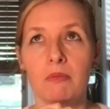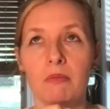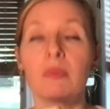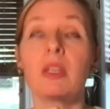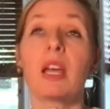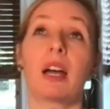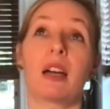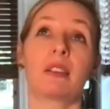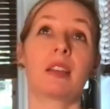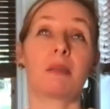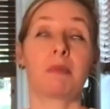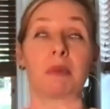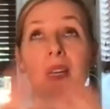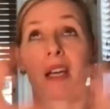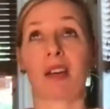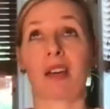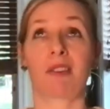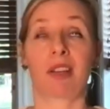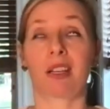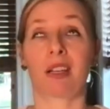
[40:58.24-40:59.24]
yeah that may
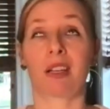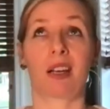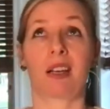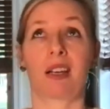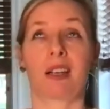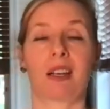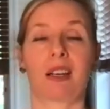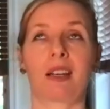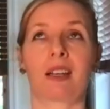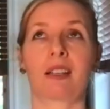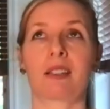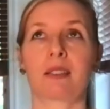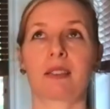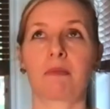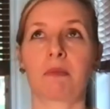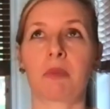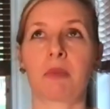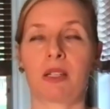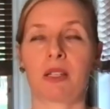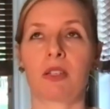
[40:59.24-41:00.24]
have I, I, guess
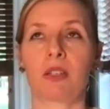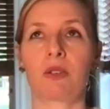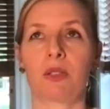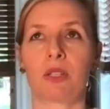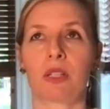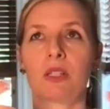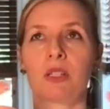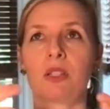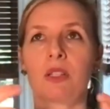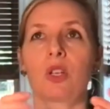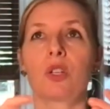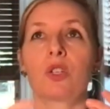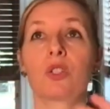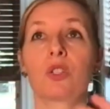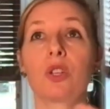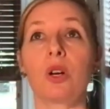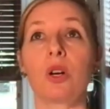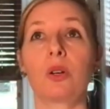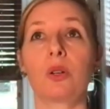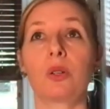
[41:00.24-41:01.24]
mixed uses
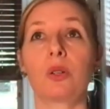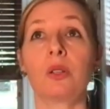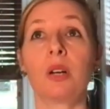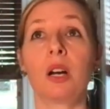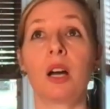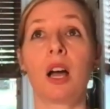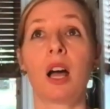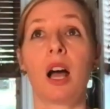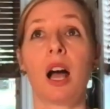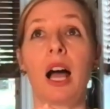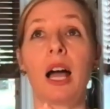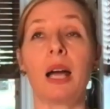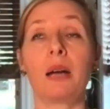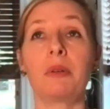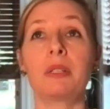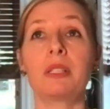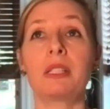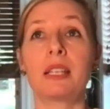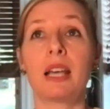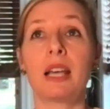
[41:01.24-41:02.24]
so i would